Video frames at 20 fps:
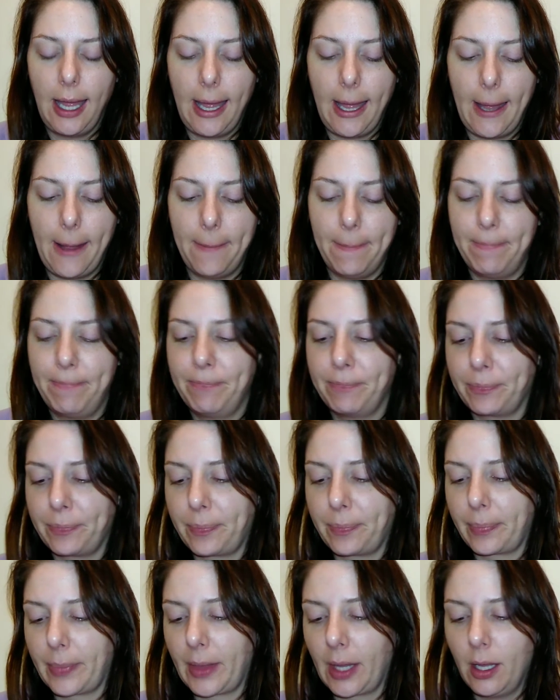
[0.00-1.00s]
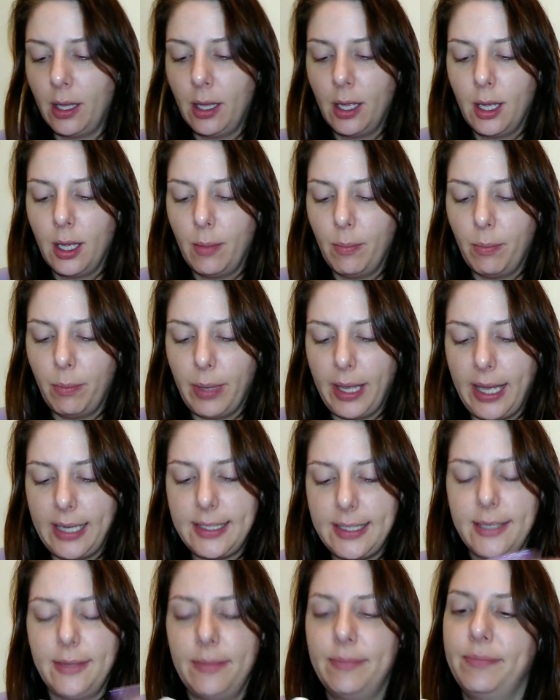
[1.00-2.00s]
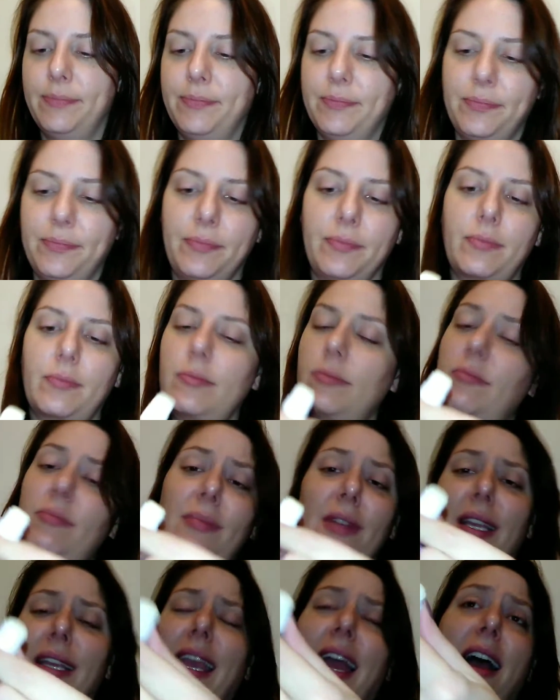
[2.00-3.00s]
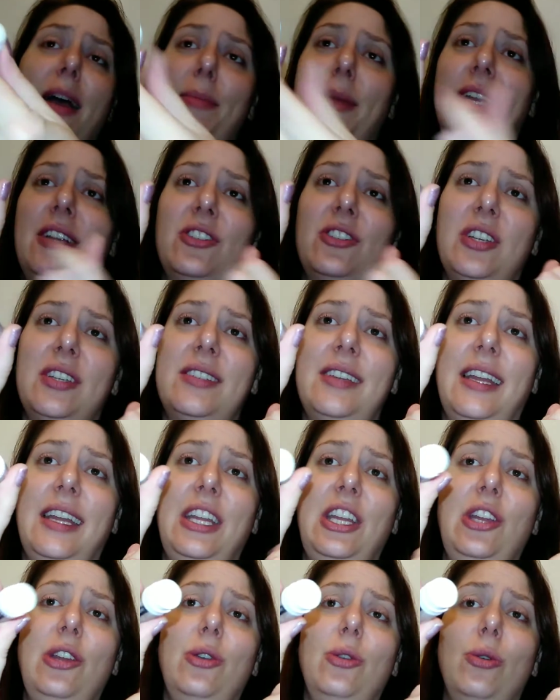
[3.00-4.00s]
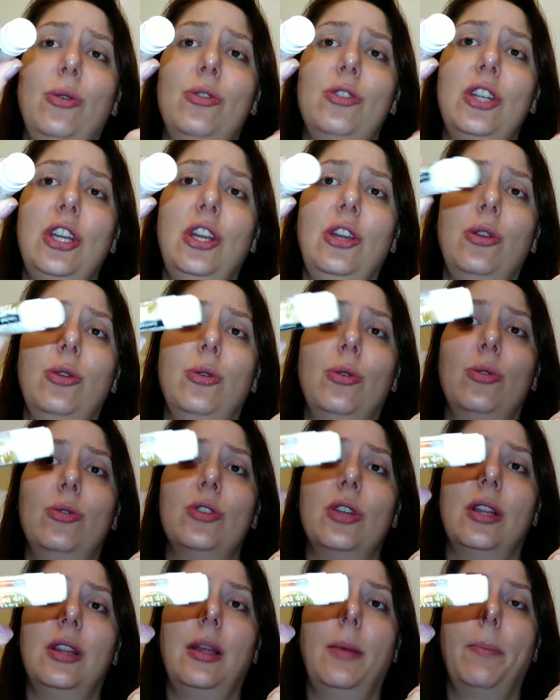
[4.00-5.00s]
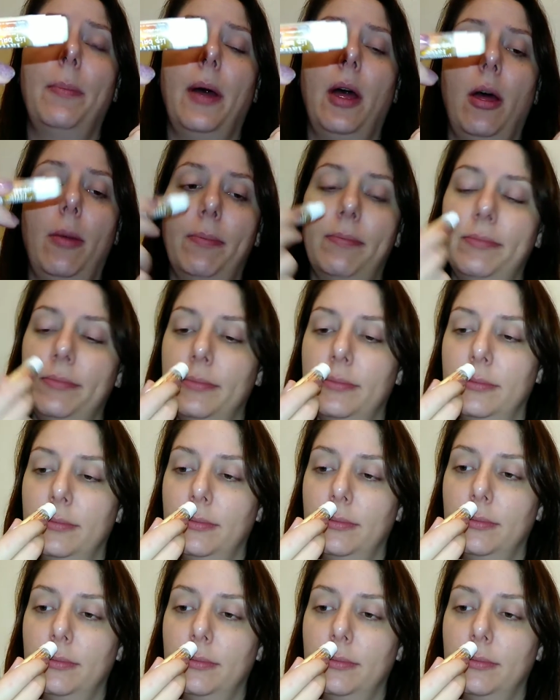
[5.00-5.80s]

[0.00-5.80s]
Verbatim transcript: Um, but yeah, I mean, it's just a huge, huge lip balm.